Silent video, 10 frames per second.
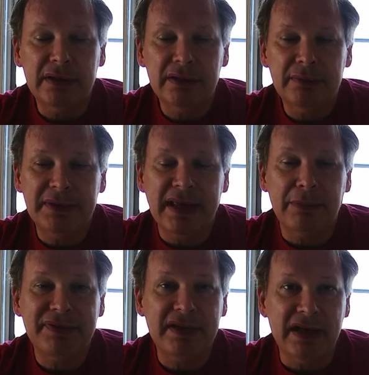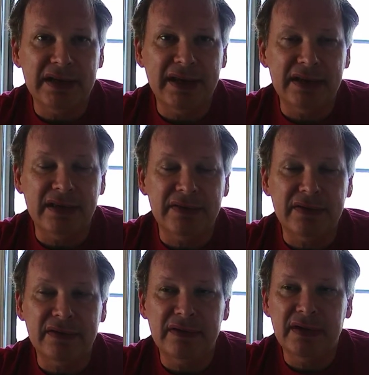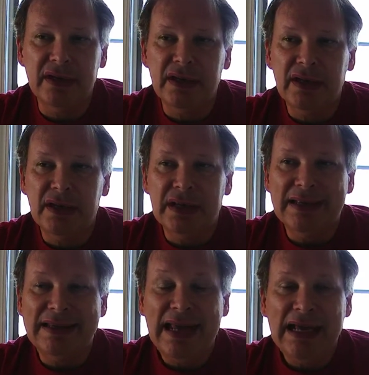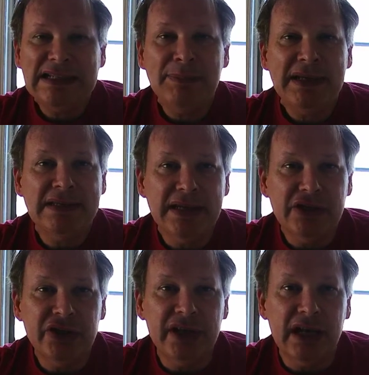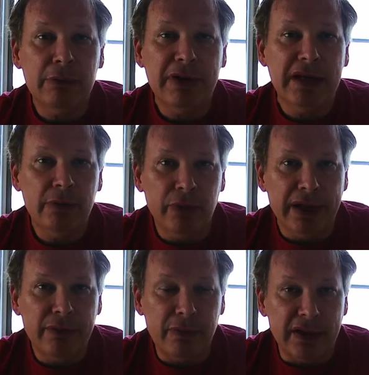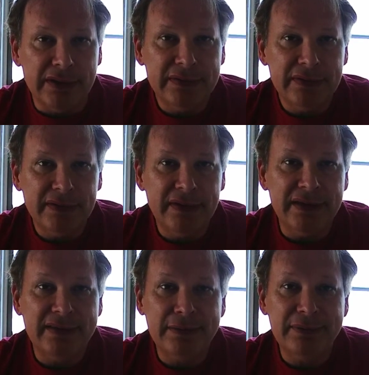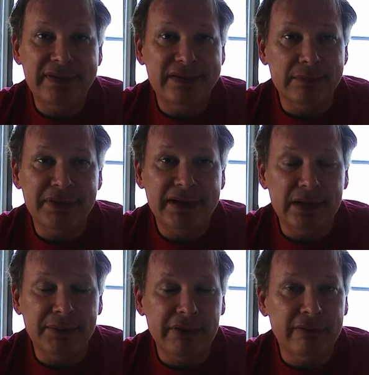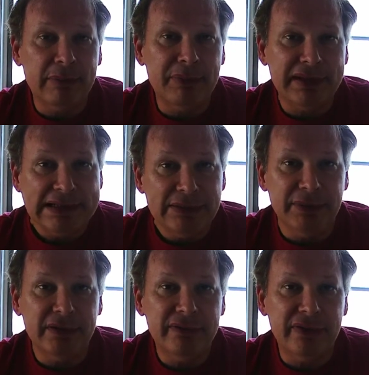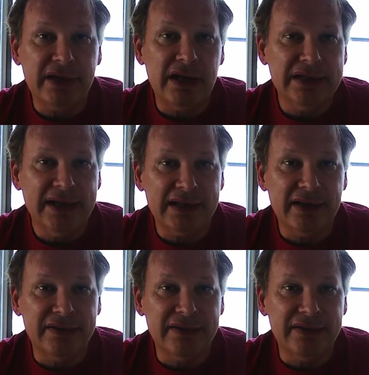But that was the contact lens. The expectation that I went in with was that this was simply going to be a replacement for the contact lens.